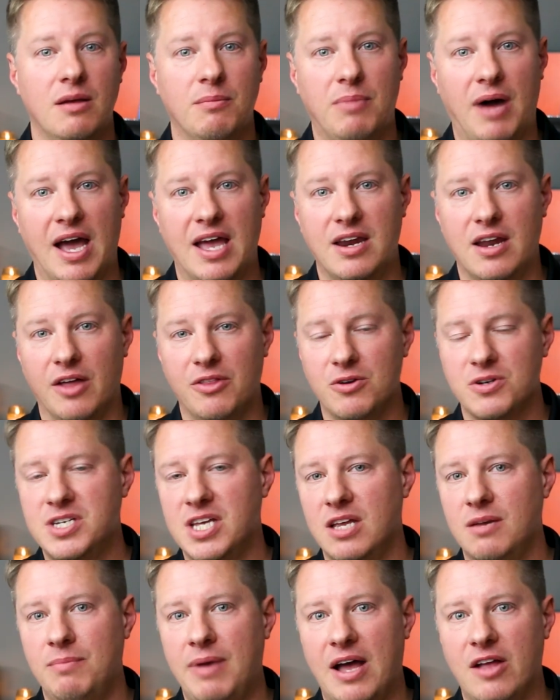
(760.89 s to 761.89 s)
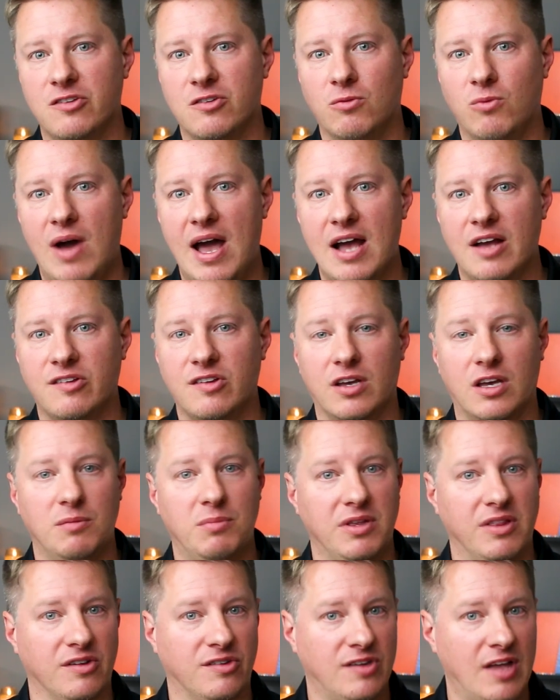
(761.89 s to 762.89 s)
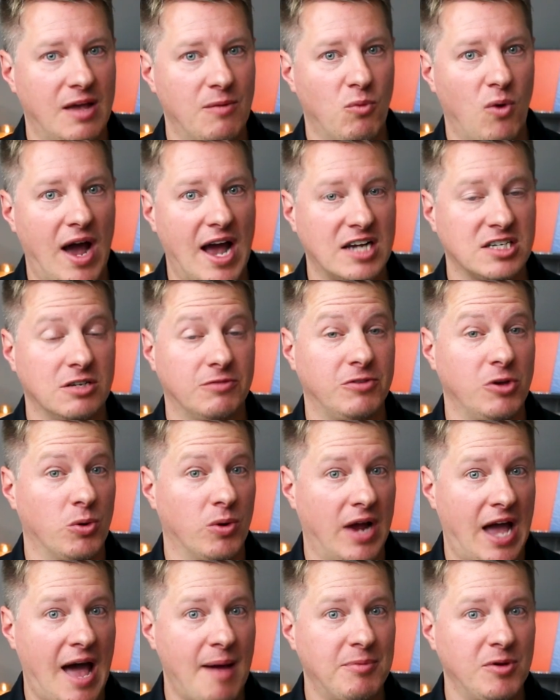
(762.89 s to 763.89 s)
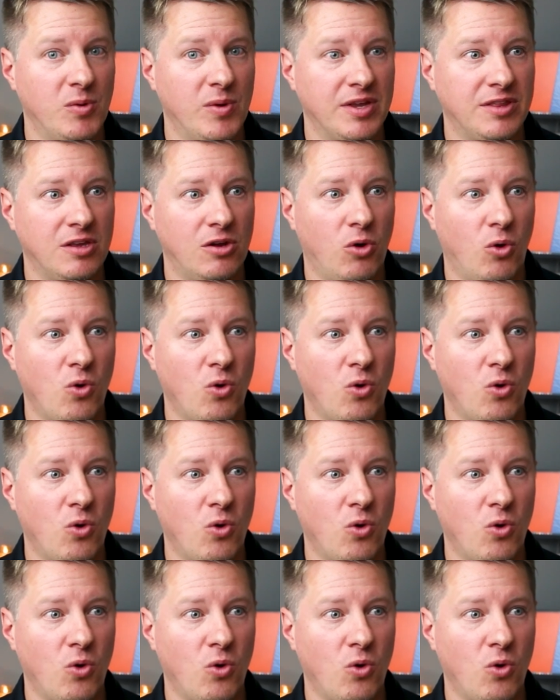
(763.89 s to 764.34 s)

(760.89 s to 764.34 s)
Buy another 10 pounds of wax. It could be the same wax if you were happy with it,